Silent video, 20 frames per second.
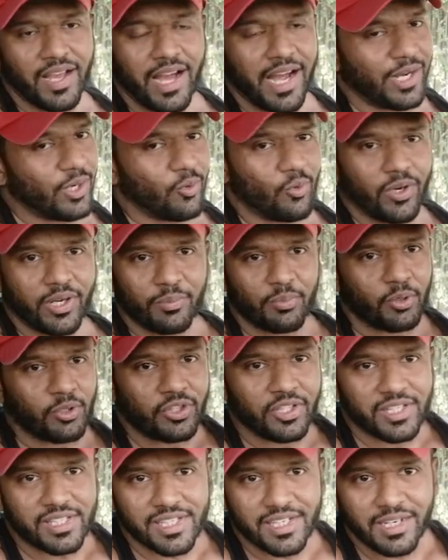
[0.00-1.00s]
I don't want to
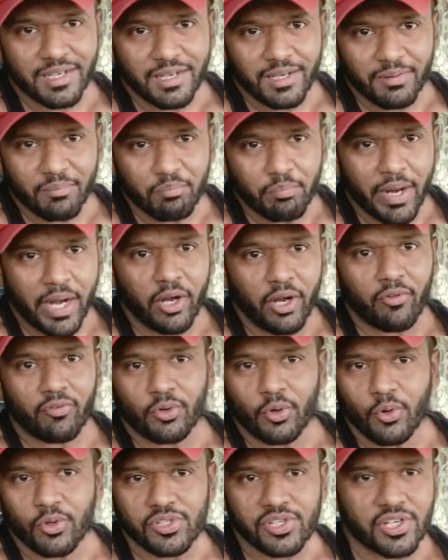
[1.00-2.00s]
put this in a bed of
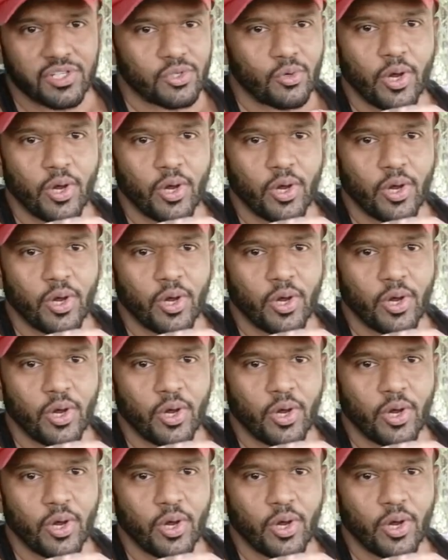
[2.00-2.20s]
roses,